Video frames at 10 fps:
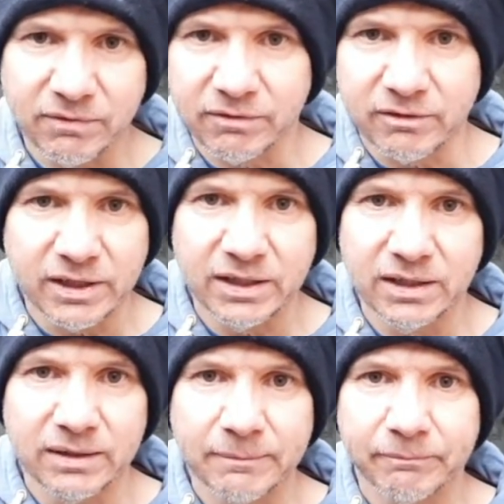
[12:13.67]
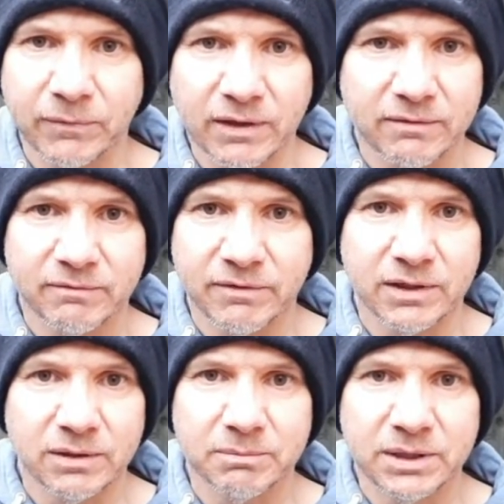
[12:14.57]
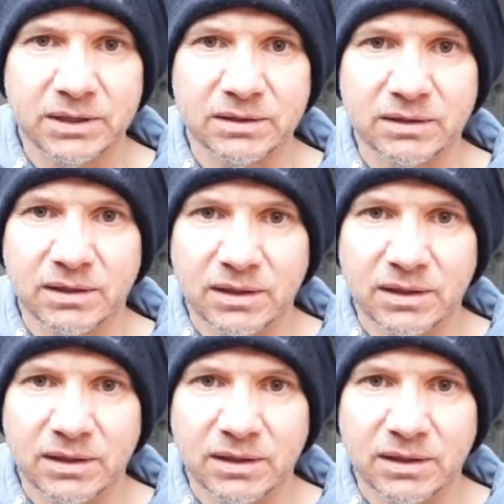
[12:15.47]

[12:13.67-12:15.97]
for any vermin,